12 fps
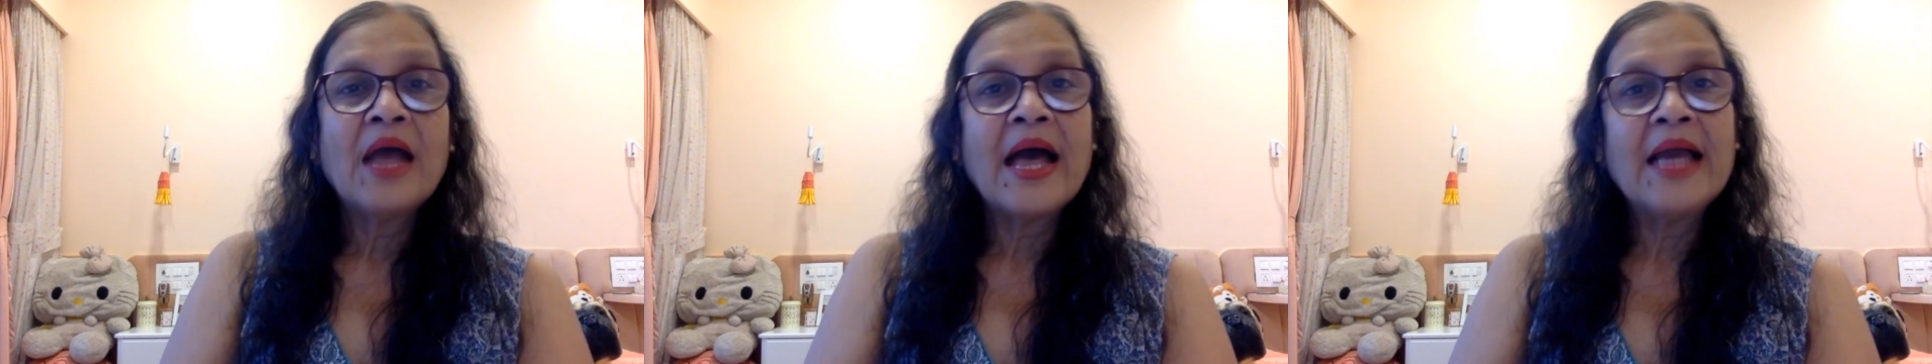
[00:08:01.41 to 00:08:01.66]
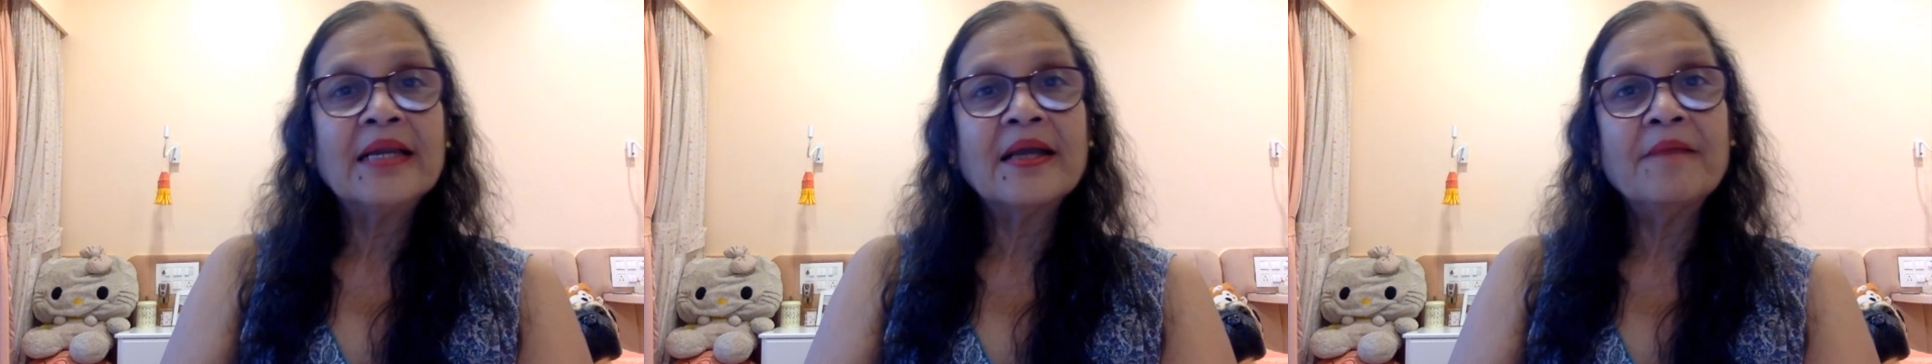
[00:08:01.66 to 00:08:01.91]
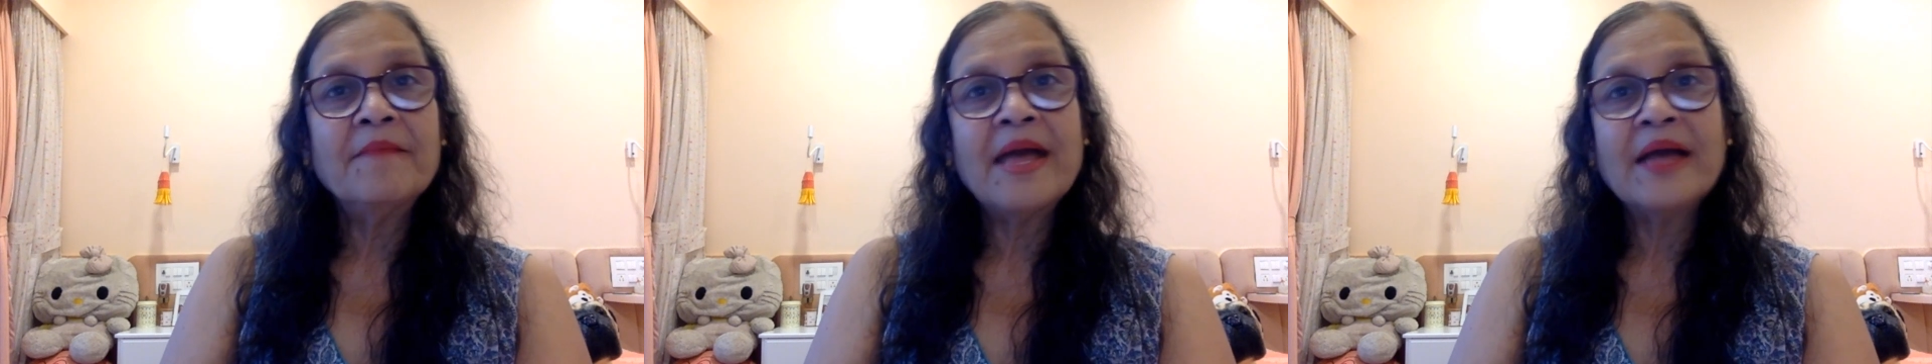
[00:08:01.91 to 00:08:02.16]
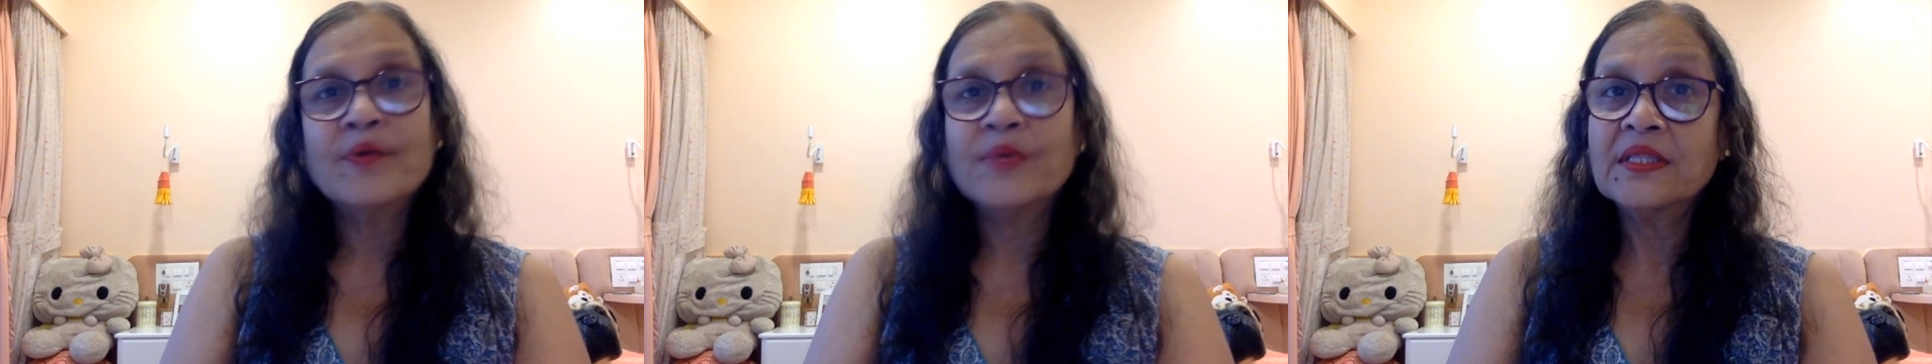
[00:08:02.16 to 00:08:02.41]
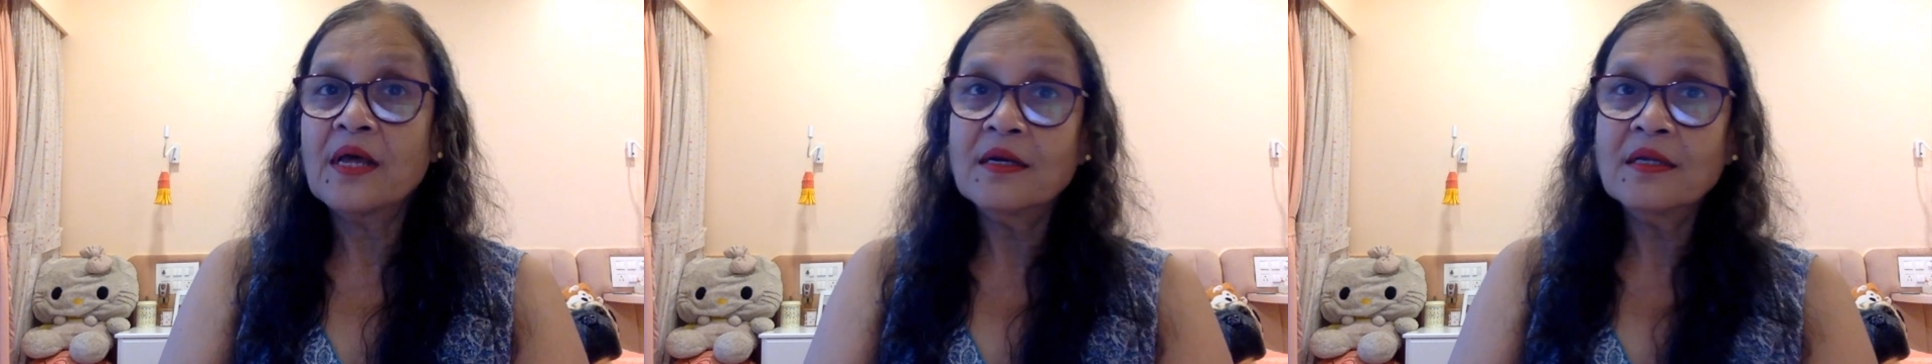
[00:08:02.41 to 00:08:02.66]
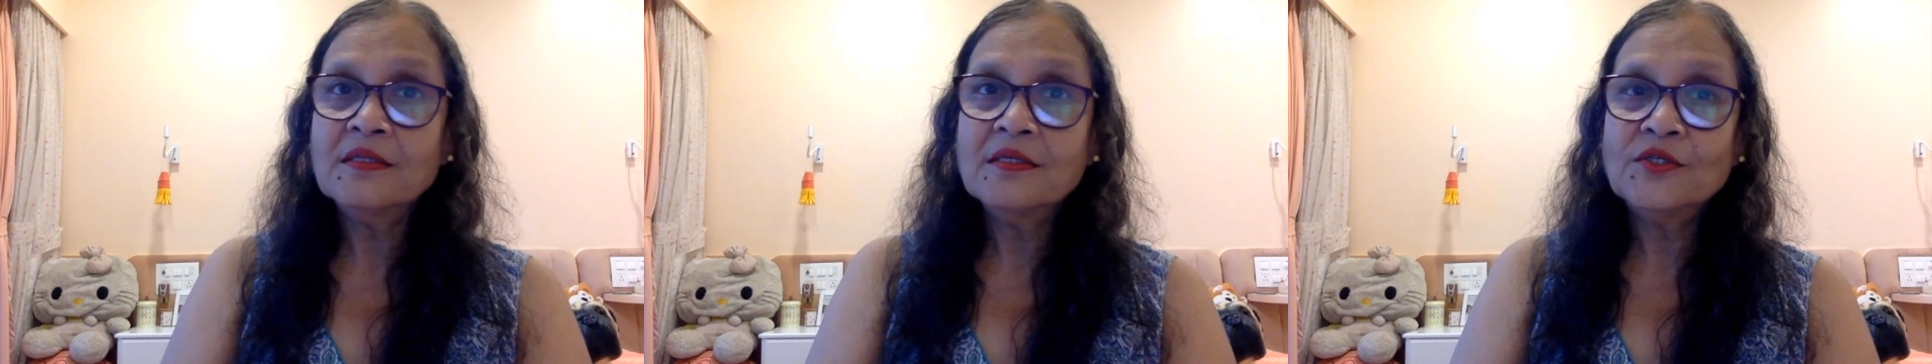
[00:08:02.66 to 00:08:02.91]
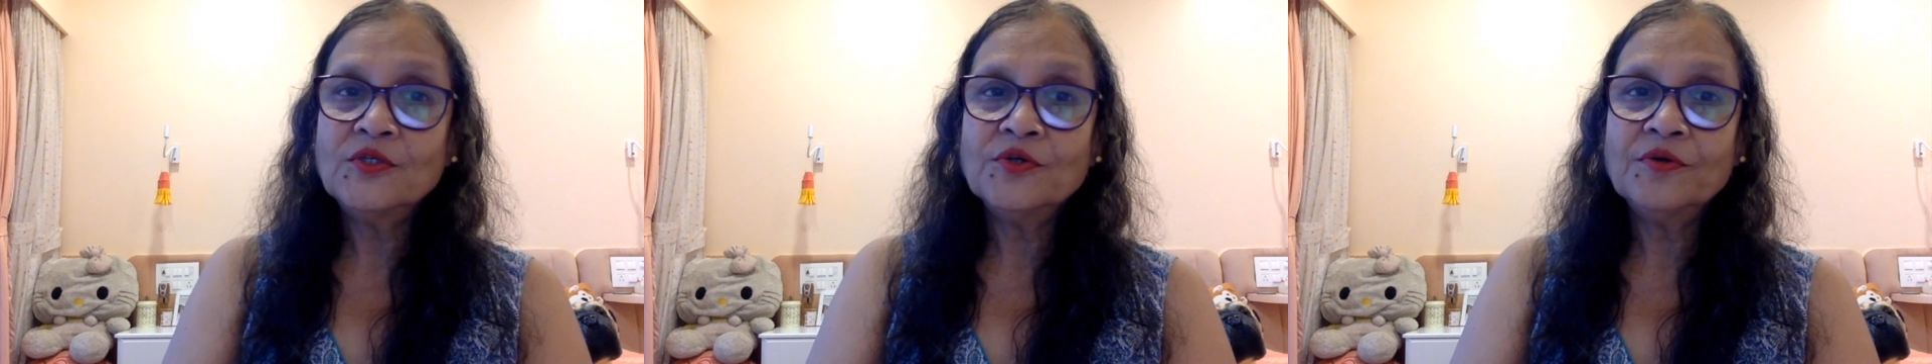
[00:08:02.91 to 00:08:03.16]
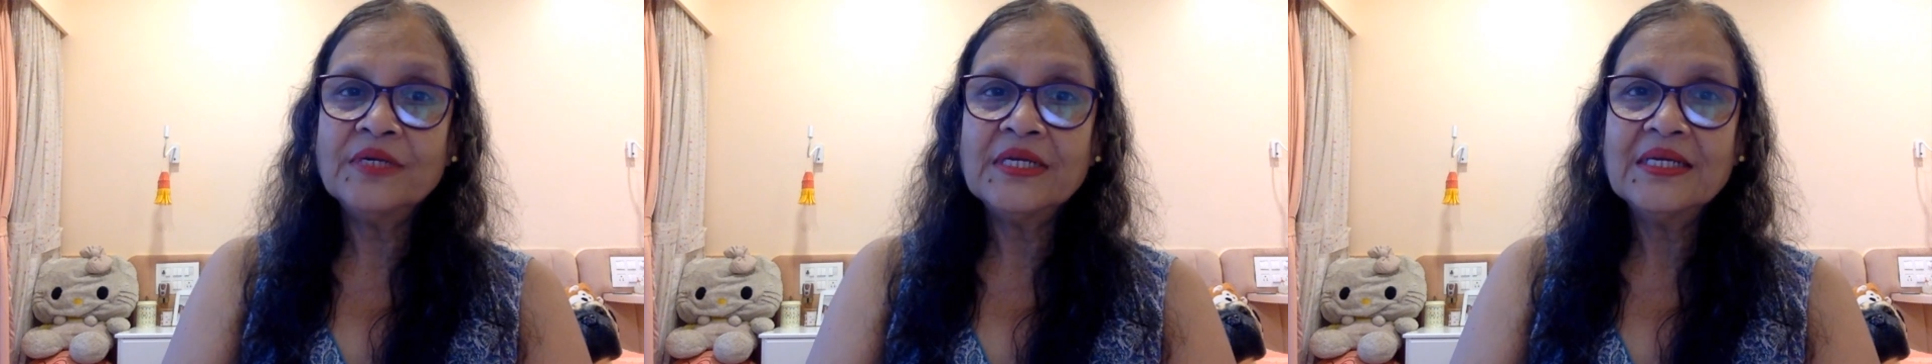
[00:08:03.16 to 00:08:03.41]
I'll come back with another
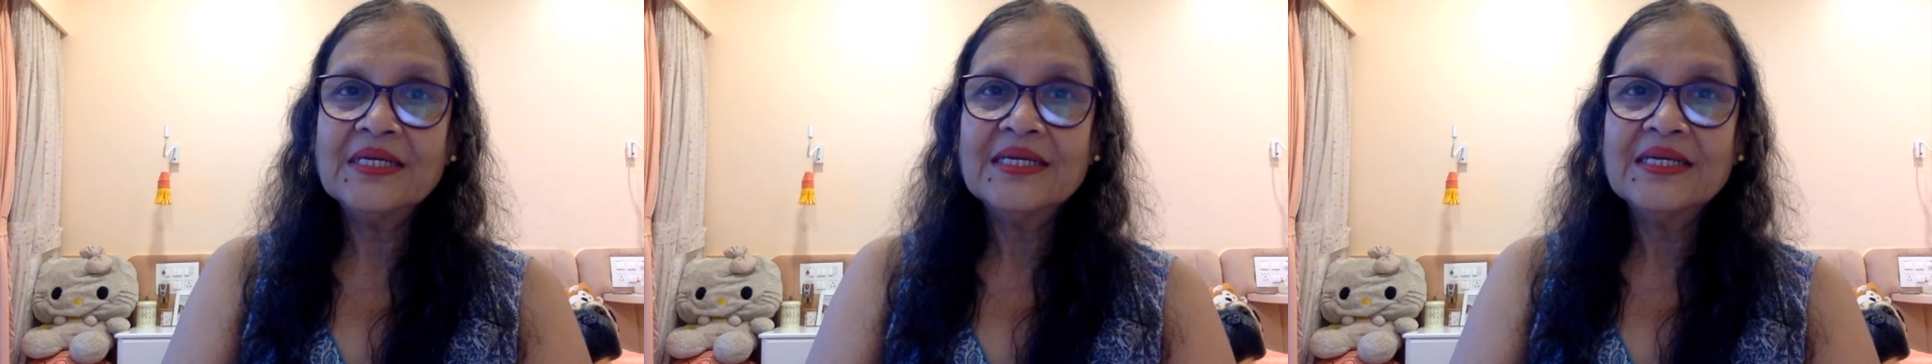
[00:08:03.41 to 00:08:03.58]
story.